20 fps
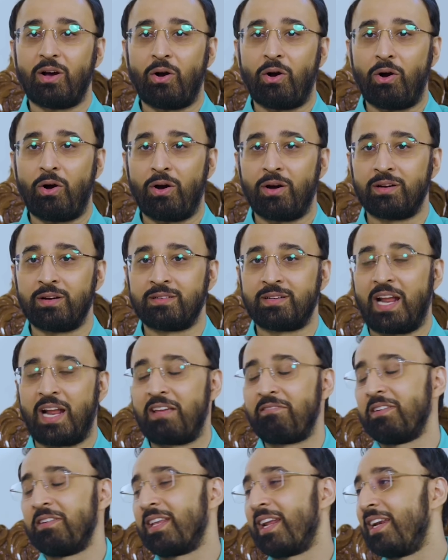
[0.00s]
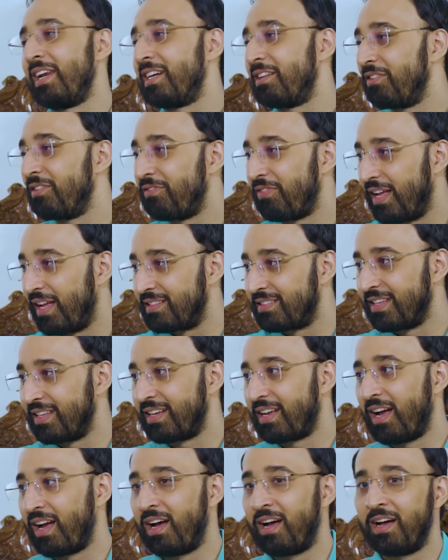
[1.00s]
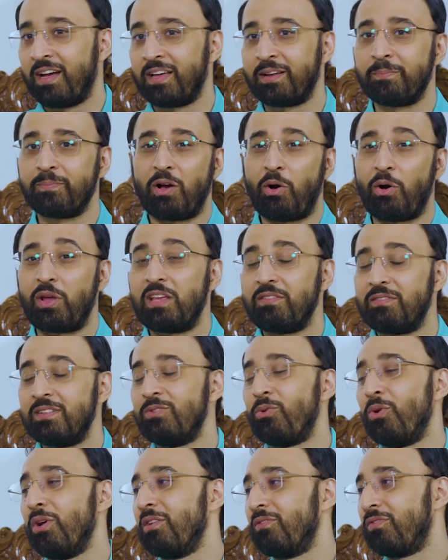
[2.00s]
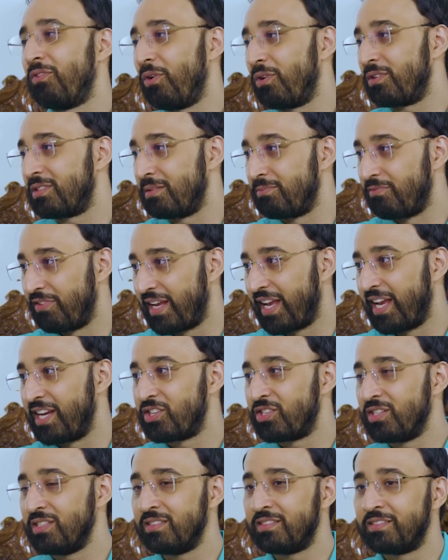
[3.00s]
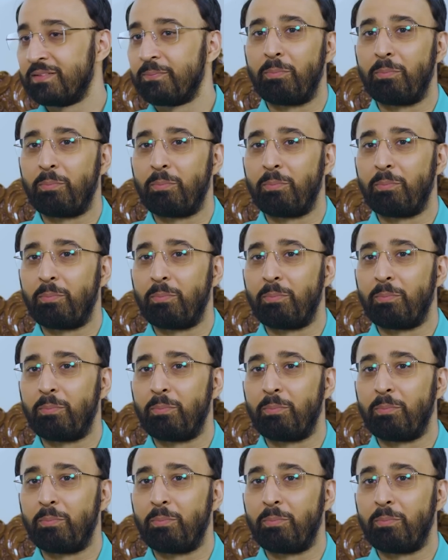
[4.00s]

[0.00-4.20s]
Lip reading: or driving a relatively fancy car or even going for some vacations,